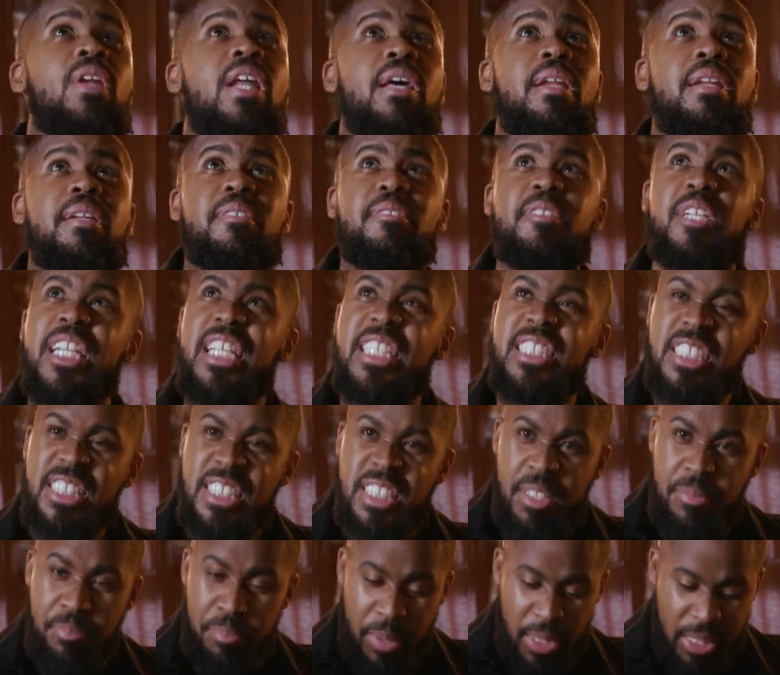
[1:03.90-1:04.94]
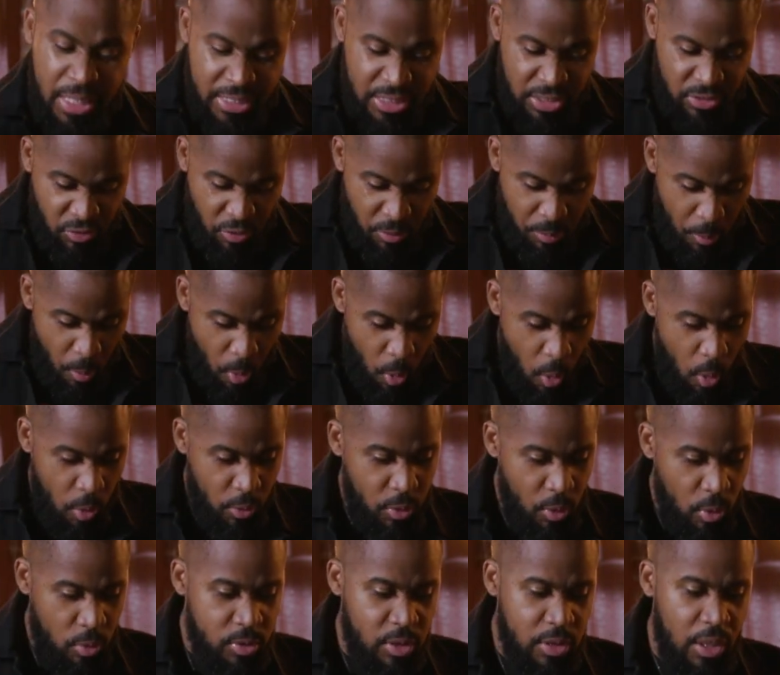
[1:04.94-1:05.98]
and eats the peace from all
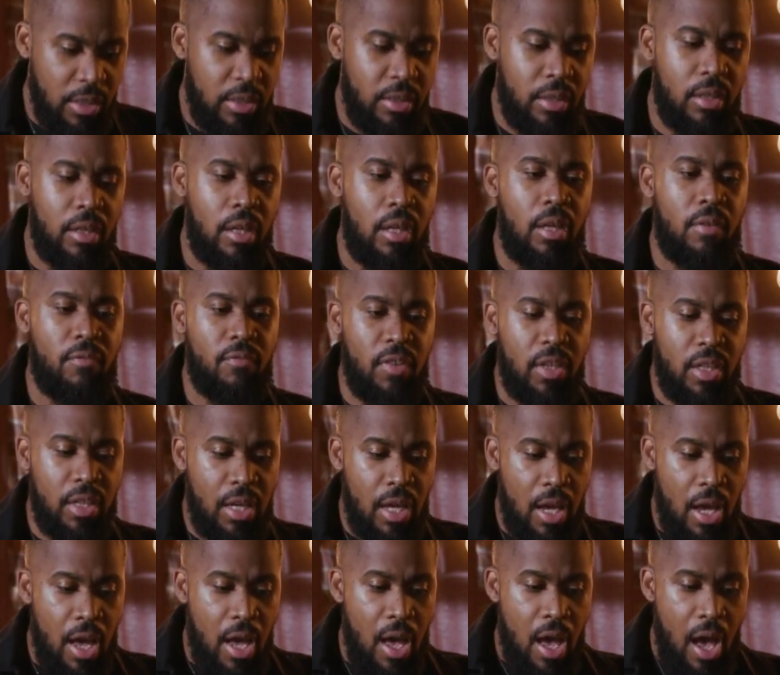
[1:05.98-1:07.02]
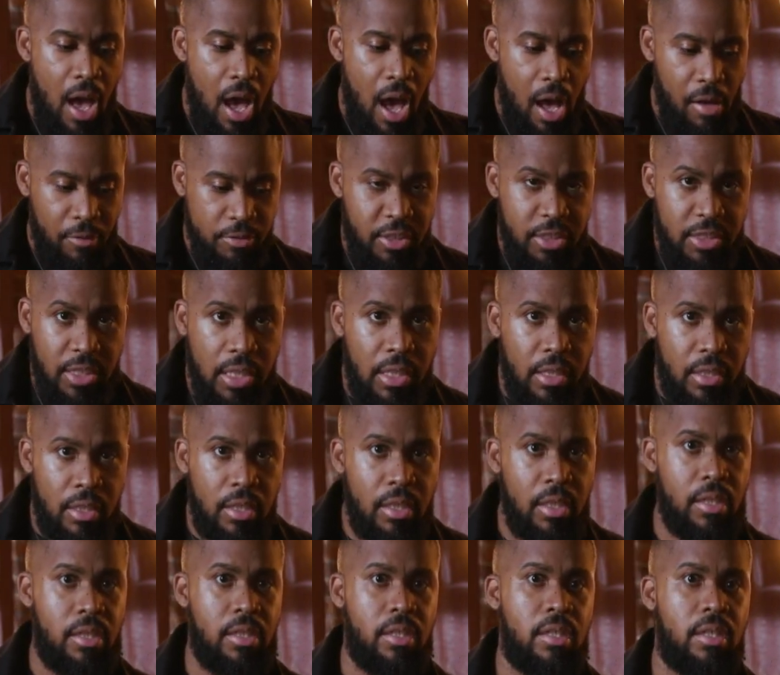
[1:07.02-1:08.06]
those underneath it. I've
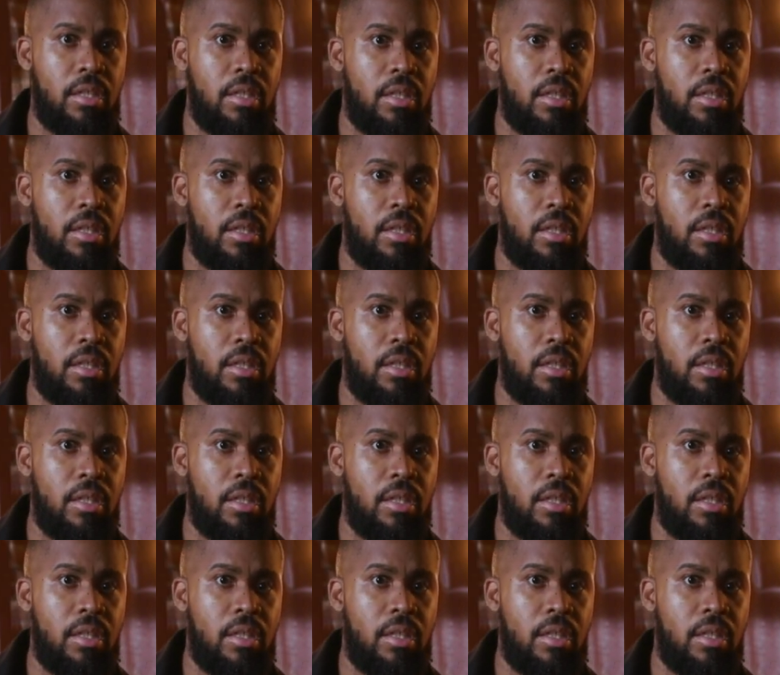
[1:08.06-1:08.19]
seen it.